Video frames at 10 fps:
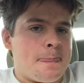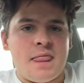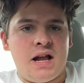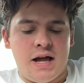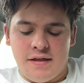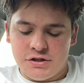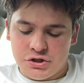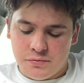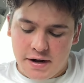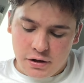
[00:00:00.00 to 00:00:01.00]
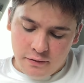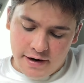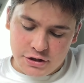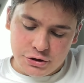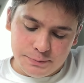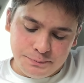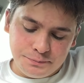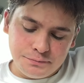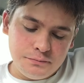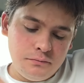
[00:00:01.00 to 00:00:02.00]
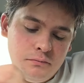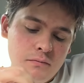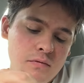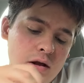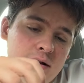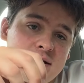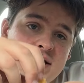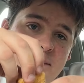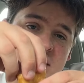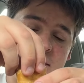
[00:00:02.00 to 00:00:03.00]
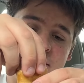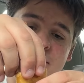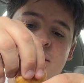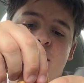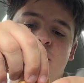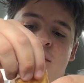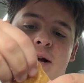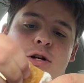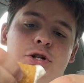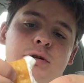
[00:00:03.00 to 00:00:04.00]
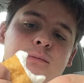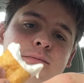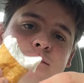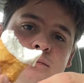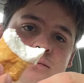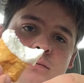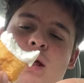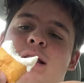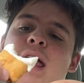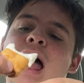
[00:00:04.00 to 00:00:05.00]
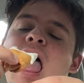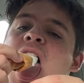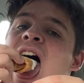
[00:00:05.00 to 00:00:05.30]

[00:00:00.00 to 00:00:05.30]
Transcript: Yeah, that's just regular ranch. Let's dip it in the ranch like that.